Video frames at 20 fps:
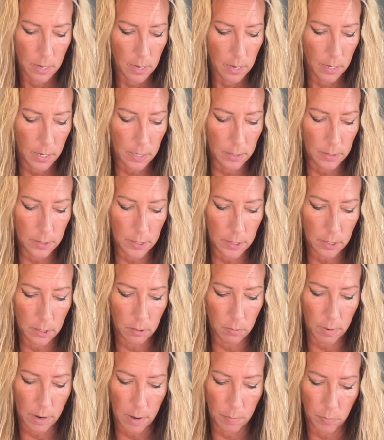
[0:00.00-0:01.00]

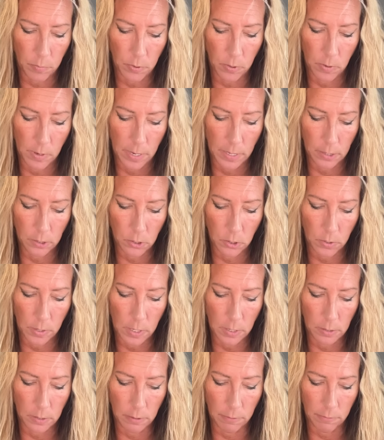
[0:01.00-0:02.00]
Consider why pruning a tree
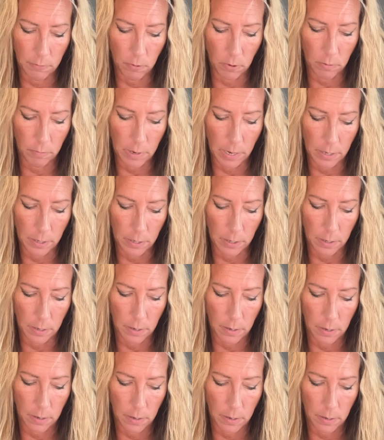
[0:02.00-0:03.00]
is the forerunner
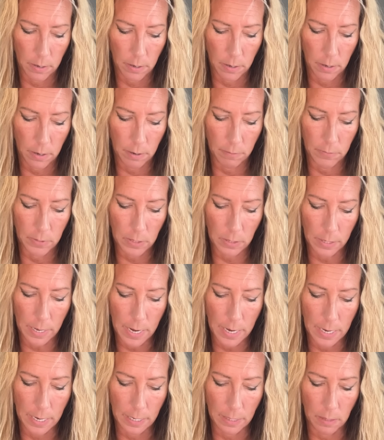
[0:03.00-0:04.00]
of
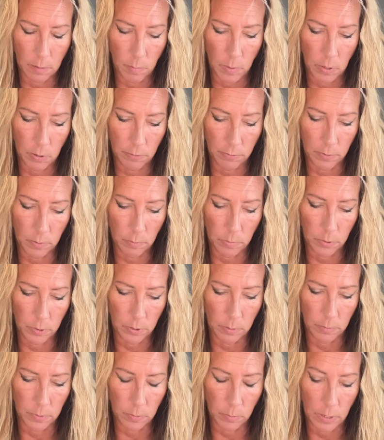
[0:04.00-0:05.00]
delighting in the beautiful
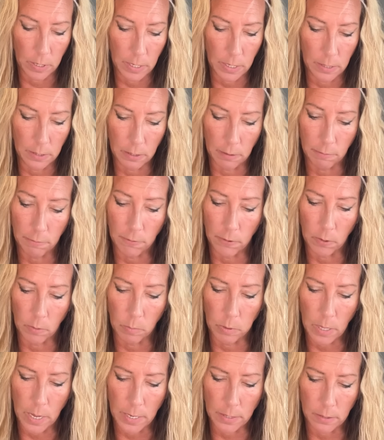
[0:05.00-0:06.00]
blooms when it is in full
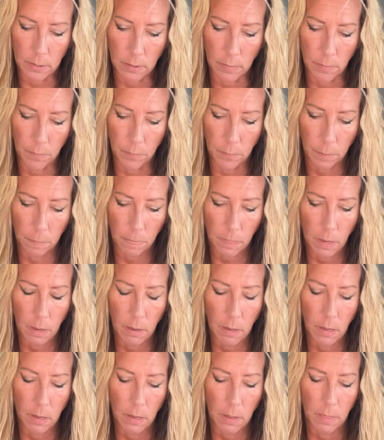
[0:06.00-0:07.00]
blossom.
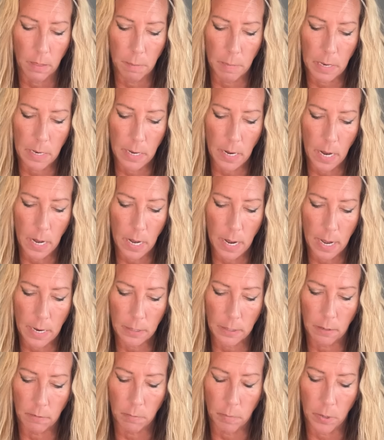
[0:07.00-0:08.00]
The mundane
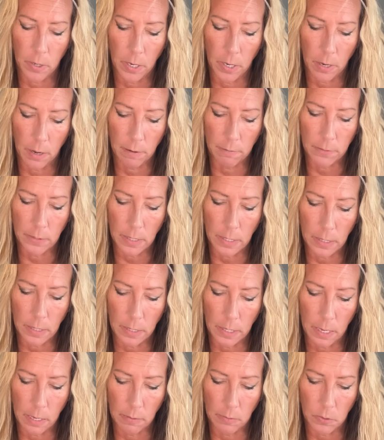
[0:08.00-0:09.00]
act of putting off dead
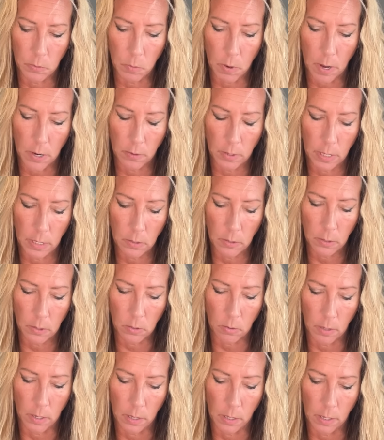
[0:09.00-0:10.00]
leaves, watering the
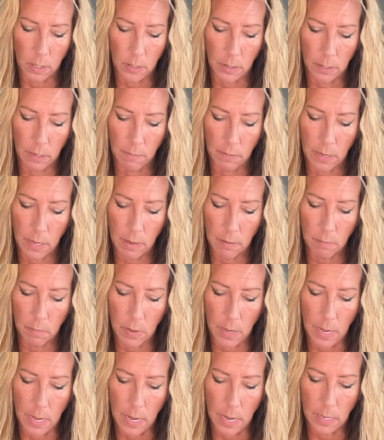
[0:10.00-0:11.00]
soil, and leaving it
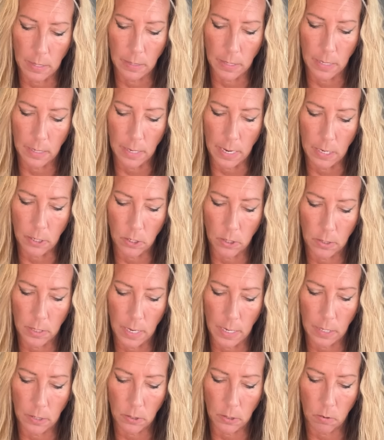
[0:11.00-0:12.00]
be and let nature
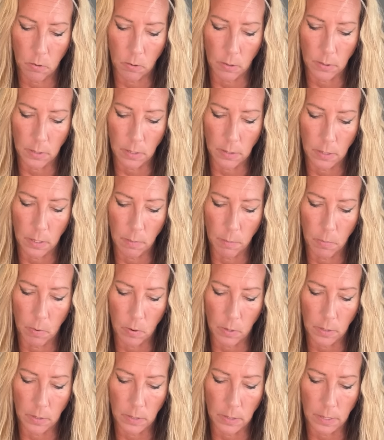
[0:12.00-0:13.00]
take its course is an
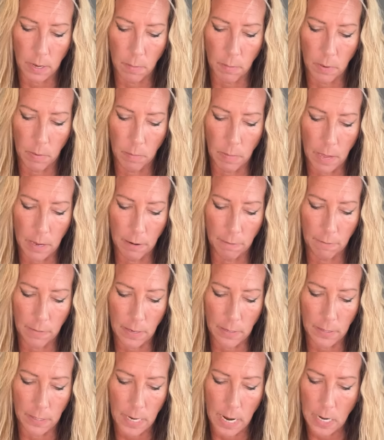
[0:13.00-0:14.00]
important step in
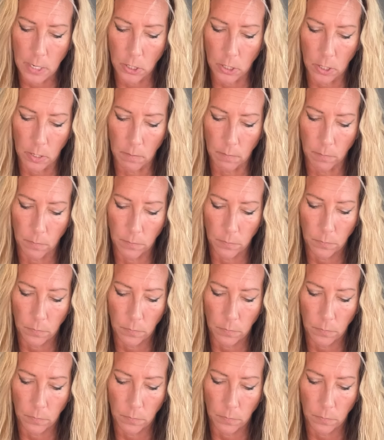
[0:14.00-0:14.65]
manifestation.